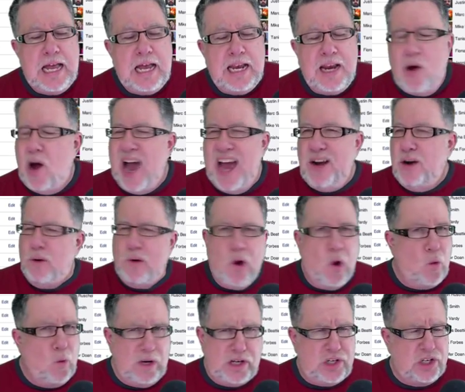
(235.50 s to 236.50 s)
Now, I don't
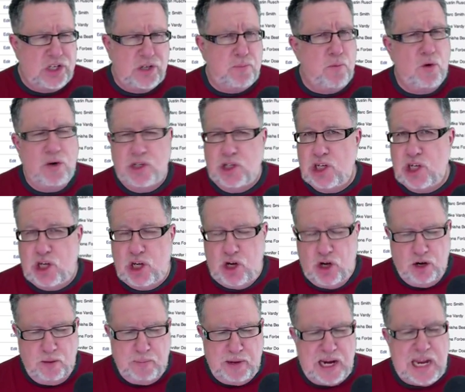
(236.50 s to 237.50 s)
know which is more
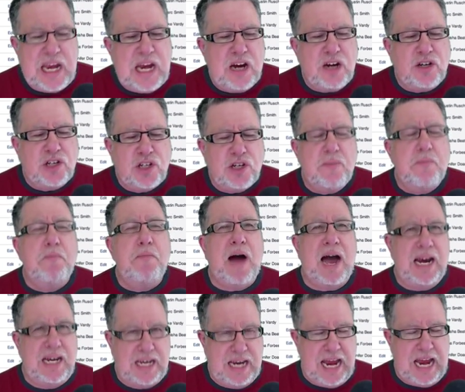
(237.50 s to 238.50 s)
secure, but here's
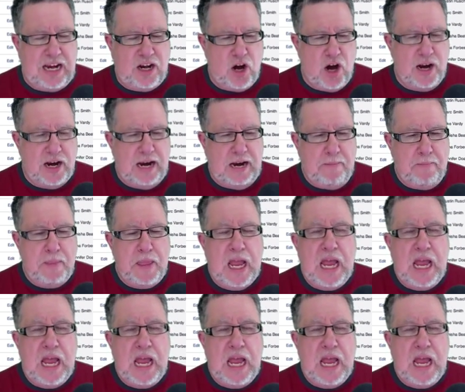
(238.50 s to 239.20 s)
my take on it.